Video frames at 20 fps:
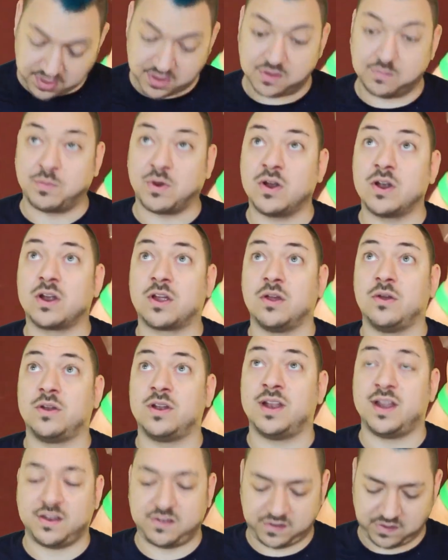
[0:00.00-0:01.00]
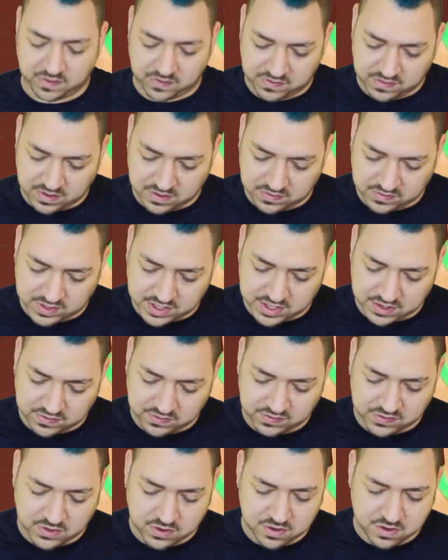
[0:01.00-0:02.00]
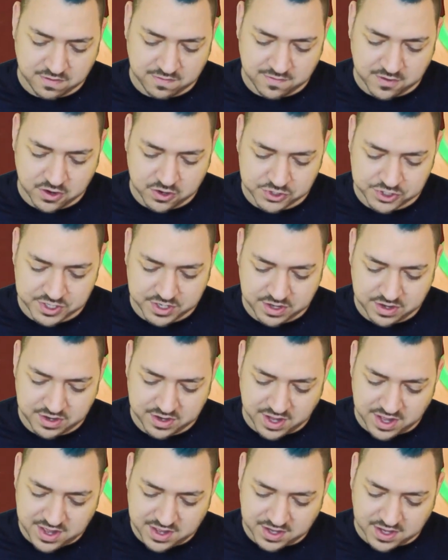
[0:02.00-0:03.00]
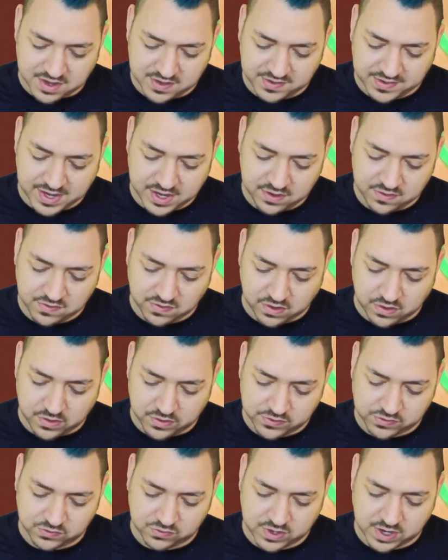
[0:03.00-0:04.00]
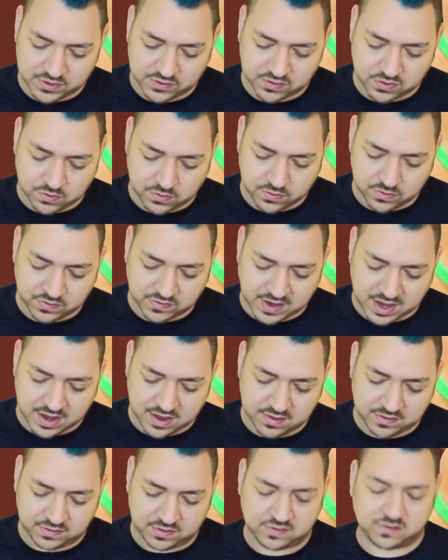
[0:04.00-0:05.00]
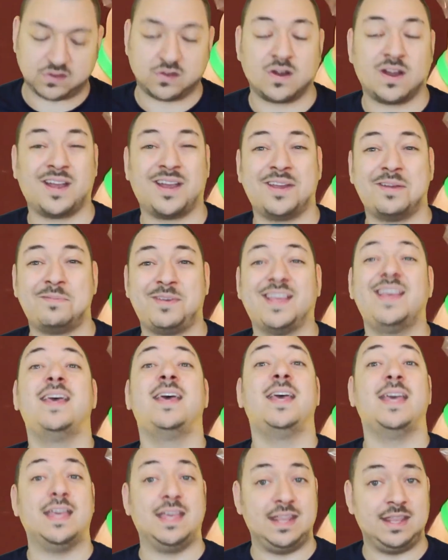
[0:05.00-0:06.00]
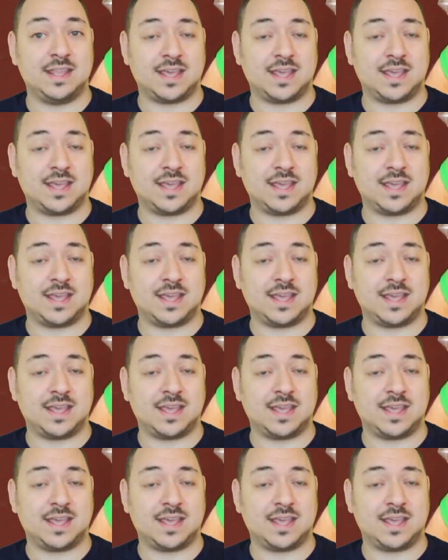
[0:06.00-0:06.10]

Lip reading: this barcode, it actually says Kickstarter version contains all stretch goals as described in the